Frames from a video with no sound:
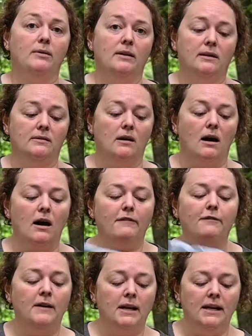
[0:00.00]
things
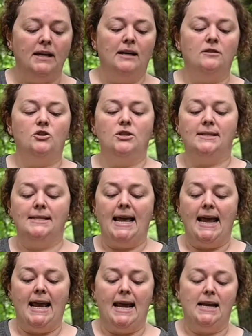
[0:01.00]
off. It's just
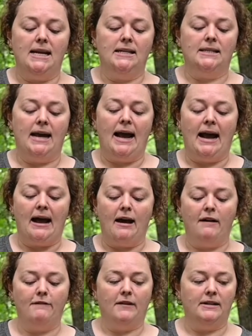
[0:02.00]
handy to
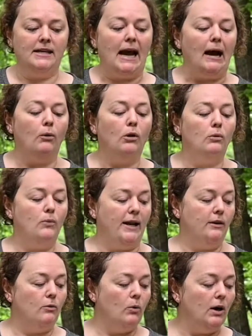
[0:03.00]
have a towel
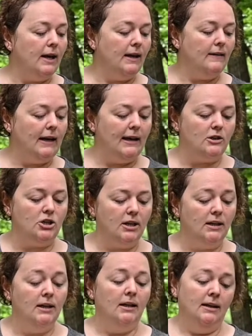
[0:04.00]
when you're working in the
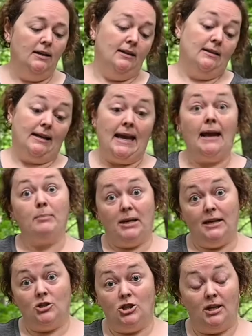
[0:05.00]
kitchen, the camp
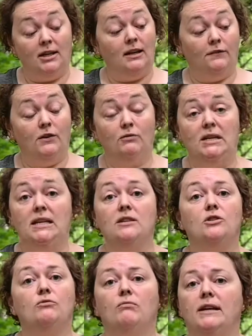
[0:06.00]
kitchen. If you
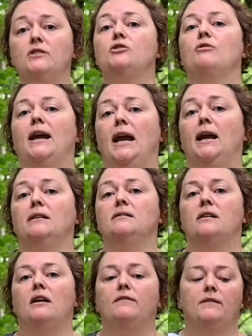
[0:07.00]
need to rinse your
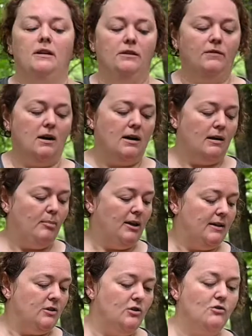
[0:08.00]
hands off, then you've got a
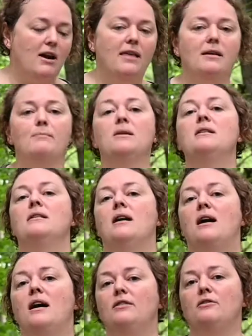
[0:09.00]
place to dry them
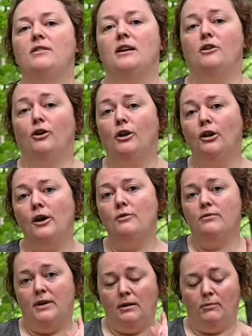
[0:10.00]
other than your
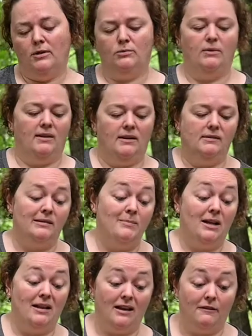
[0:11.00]
clothing, which will then
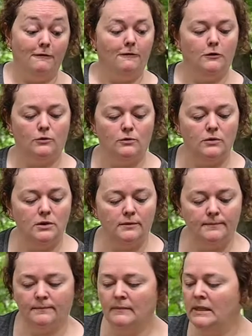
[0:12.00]
smell like food.
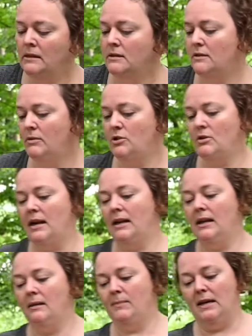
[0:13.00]
So we try
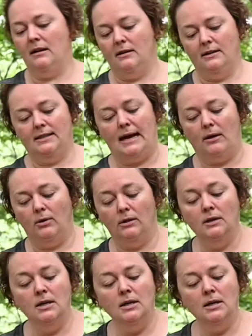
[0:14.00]
to keep that on a towel.